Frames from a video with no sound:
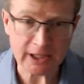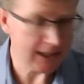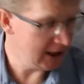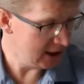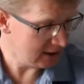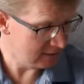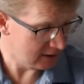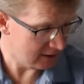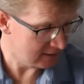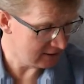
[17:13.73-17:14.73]
And
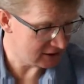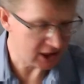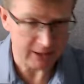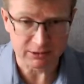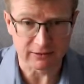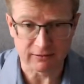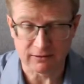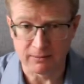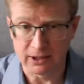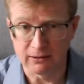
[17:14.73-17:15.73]
this chapter is
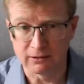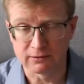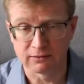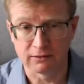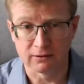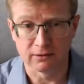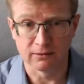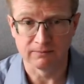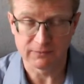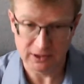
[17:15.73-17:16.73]
about,
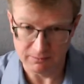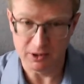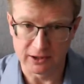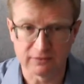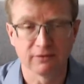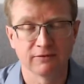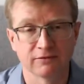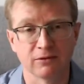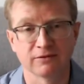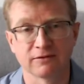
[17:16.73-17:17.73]
in part, of
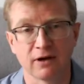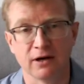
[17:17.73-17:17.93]
course,